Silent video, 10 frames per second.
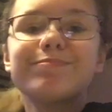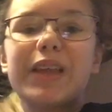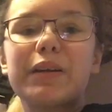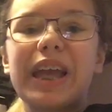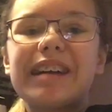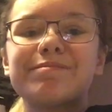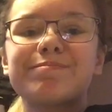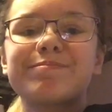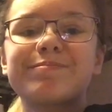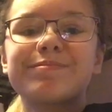There you go.
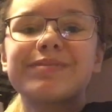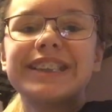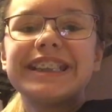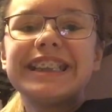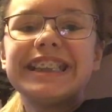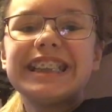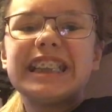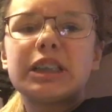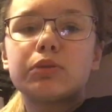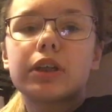
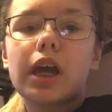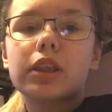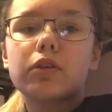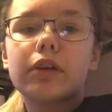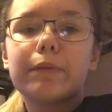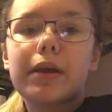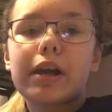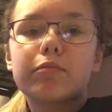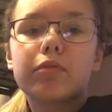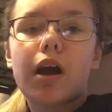We got the
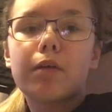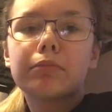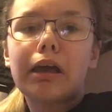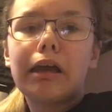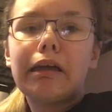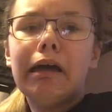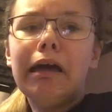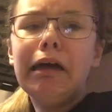remake of Prom Night.